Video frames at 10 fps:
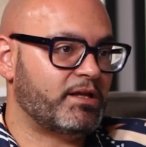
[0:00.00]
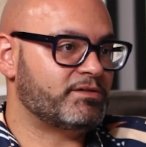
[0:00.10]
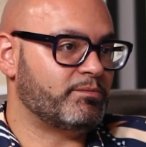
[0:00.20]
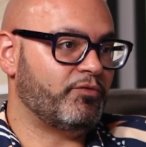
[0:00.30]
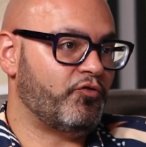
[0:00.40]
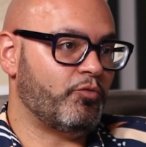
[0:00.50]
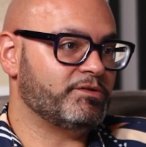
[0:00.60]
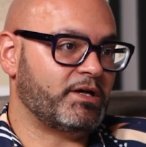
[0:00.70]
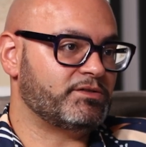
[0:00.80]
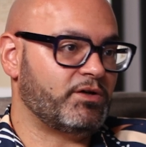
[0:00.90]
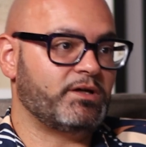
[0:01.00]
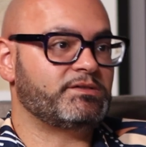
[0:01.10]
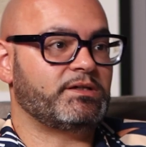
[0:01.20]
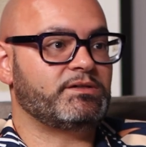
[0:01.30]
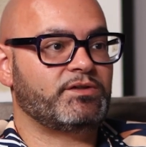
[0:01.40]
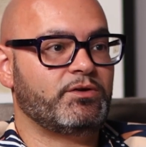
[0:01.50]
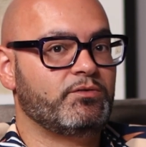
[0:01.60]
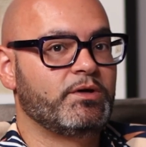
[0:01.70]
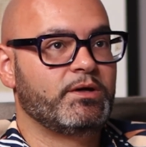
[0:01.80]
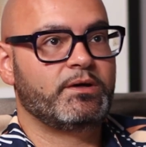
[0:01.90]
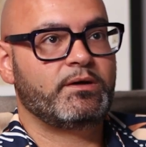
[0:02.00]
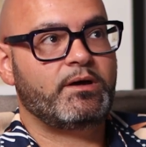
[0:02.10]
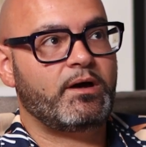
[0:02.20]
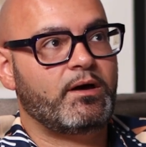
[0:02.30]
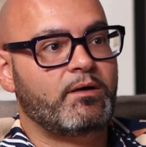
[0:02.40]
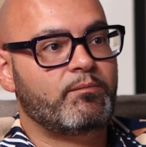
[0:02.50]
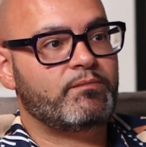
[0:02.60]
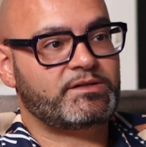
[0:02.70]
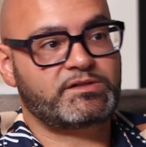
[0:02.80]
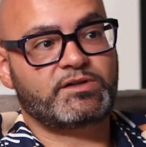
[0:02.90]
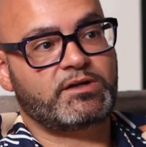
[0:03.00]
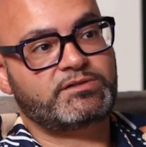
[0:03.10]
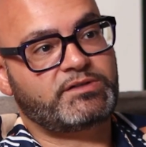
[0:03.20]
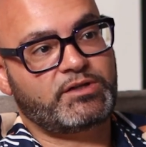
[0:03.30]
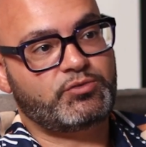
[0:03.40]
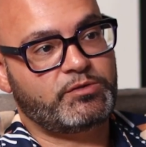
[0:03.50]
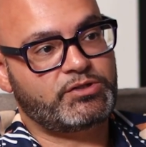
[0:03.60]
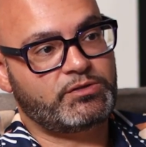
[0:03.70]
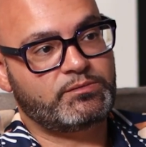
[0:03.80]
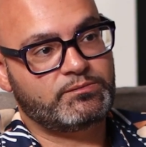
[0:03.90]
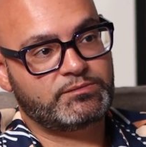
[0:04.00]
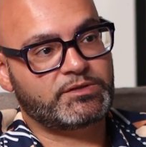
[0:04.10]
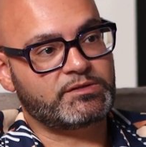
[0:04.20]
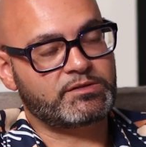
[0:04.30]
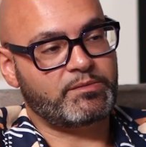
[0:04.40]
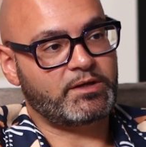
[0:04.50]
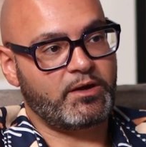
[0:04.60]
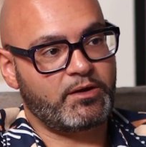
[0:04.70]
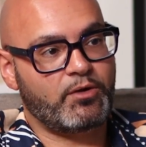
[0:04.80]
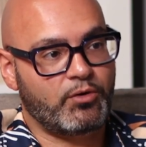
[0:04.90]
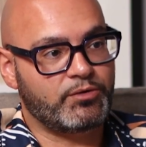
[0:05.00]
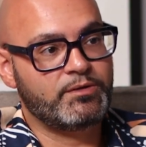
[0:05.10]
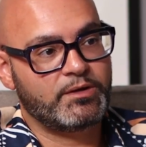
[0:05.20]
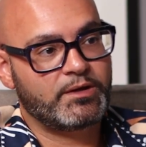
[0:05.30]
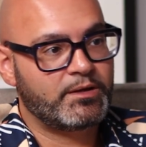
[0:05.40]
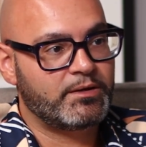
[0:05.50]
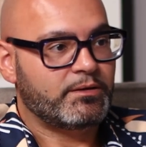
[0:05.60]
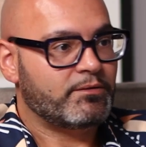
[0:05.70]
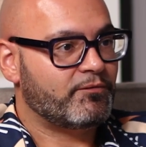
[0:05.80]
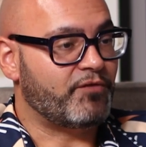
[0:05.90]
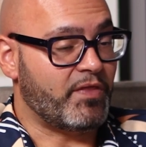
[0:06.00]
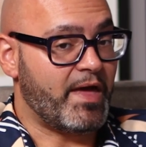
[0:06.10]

there's some performance anxiety, so that's a psychosexual issue. So there's something going on for